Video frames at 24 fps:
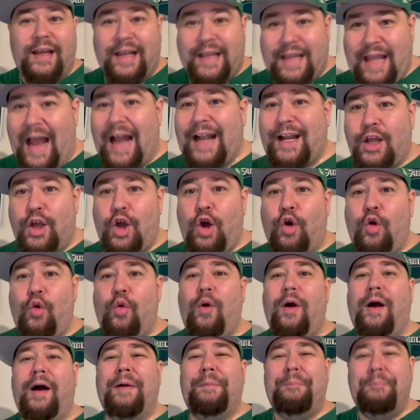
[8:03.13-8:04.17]
Got to
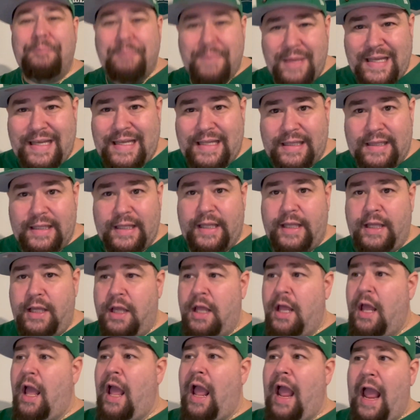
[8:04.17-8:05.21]
go immediately.
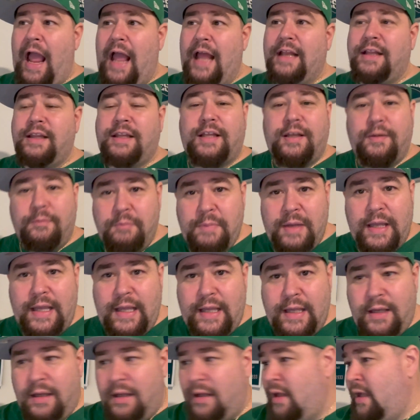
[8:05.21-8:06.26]
And to
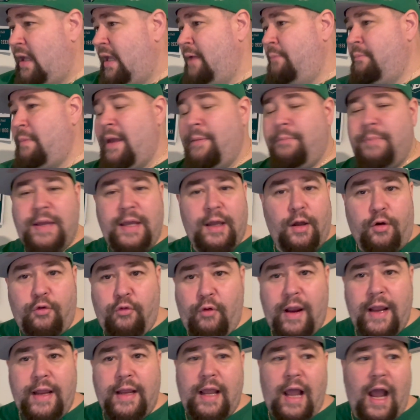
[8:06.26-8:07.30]
me, he may be a
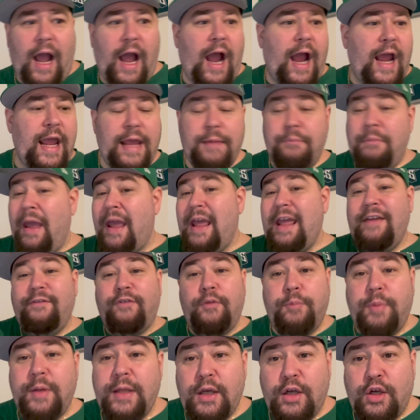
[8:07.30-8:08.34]
great guy. He may
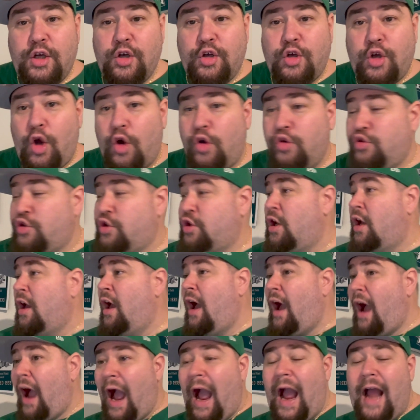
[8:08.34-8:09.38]
even be a good coach.
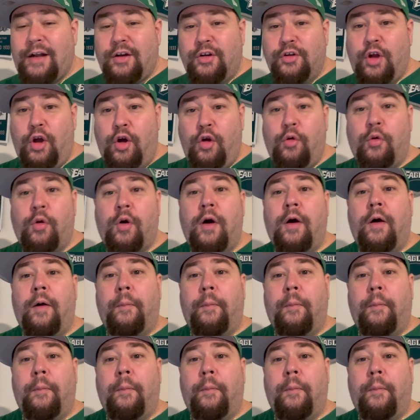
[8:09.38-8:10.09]
I don't know.